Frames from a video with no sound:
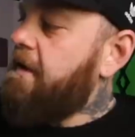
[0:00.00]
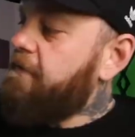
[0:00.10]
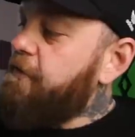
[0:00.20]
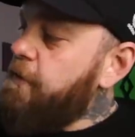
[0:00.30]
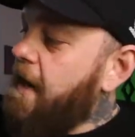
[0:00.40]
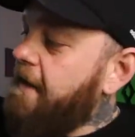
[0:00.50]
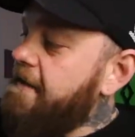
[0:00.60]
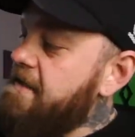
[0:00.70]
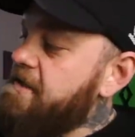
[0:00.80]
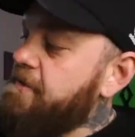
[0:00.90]
Now, two out of
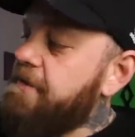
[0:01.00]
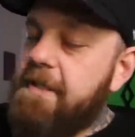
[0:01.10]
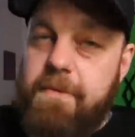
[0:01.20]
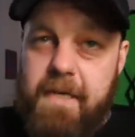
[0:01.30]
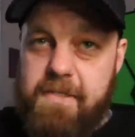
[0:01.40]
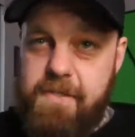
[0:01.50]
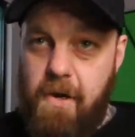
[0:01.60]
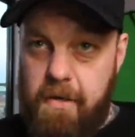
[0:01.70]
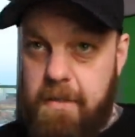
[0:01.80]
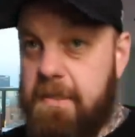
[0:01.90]
these three, when I
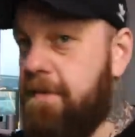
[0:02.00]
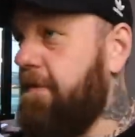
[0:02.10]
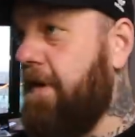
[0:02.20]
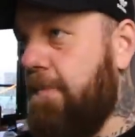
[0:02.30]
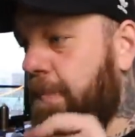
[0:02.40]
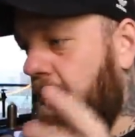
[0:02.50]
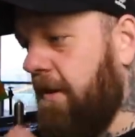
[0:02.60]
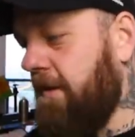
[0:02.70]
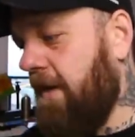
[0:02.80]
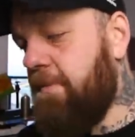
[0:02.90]
started this on a very
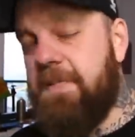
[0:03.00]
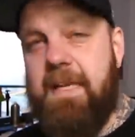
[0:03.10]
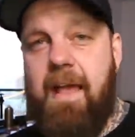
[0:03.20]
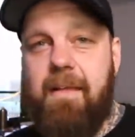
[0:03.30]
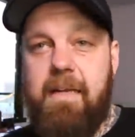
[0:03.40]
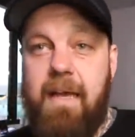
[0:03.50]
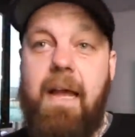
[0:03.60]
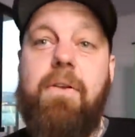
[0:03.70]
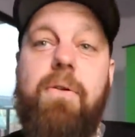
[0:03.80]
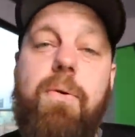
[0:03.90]
punk rock mentality,
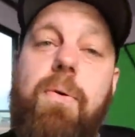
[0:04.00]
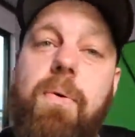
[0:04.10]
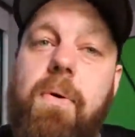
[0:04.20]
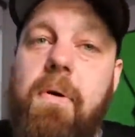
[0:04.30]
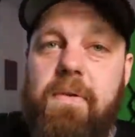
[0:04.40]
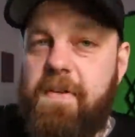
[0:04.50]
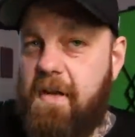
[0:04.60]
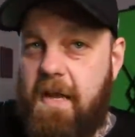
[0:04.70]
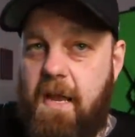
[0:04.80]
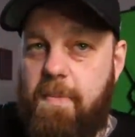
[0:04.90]
I knew was
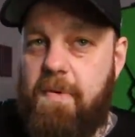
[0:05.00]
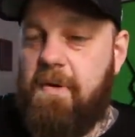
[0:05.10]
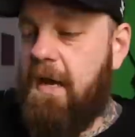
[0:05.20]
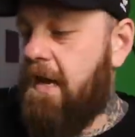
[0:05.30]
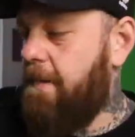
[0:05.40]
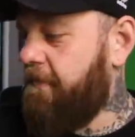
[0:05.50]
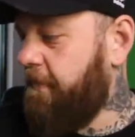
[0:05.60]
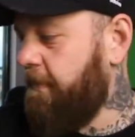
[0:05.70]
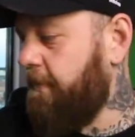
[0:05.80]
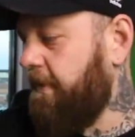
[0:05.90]
going to happen. I
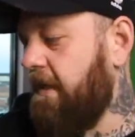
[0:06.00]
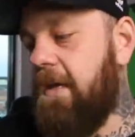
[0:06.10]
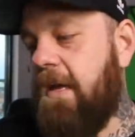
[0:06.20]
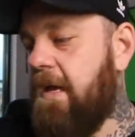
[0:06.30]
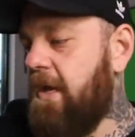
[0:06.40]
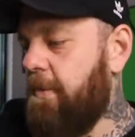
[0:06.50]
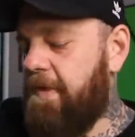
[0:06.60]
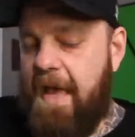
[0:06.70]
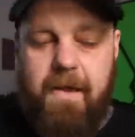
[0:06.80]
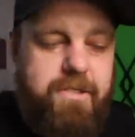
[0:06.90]
absolutely,
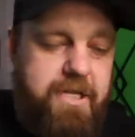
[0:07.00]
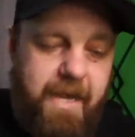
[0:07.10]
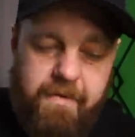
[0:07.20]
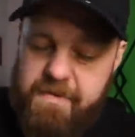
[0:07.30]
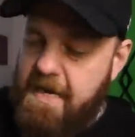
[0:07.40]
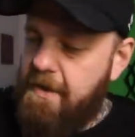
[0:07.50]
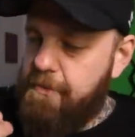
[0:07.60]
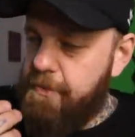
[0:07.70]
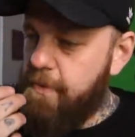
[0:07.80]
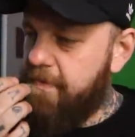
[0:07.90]
without a shadow of a doubt,
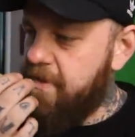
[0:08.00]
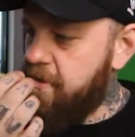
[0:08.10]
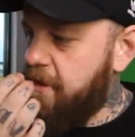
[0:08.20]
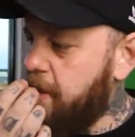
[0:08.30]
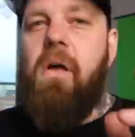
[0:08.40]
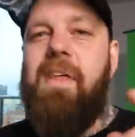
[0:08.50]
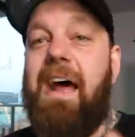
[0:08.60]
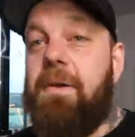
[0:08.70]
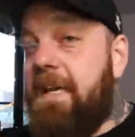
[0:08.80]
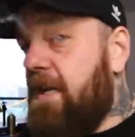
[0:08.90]
knew eventually that
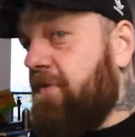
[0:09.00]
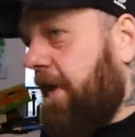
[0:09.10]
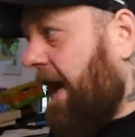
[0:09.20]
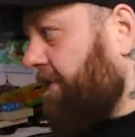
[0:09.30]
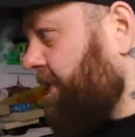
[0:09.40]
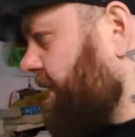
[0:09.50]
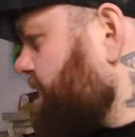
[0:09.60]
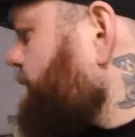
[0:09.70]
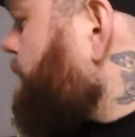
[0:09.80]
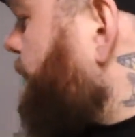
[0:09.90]
I would catch flack for
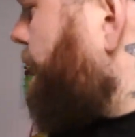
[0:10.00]
this.